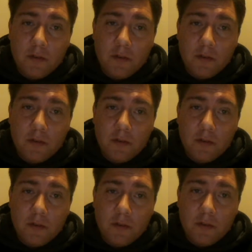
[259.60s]
about
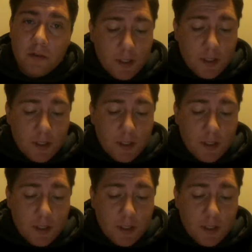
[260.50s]
job
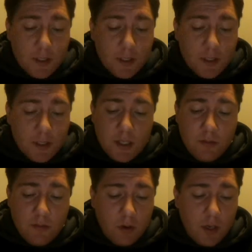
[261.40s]
skills in the
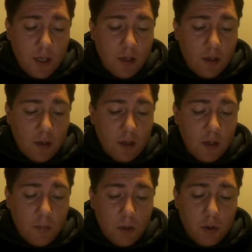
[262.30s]
skit for an
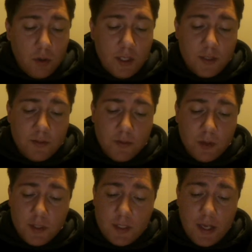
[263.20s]
employee's
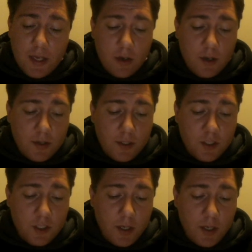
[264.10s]
first day on the
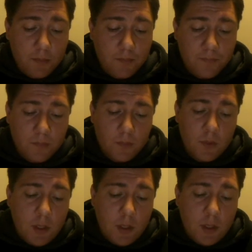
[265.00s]
job.
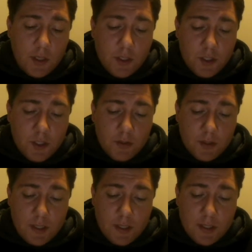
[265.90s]
It
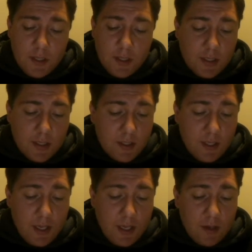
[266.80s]
shows that he
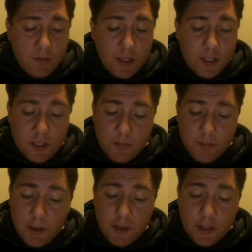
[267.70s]
doesn't have
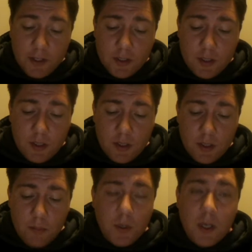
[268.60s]
experience
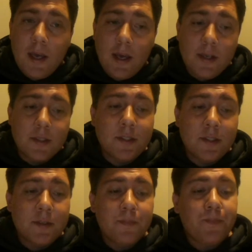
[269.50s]
but has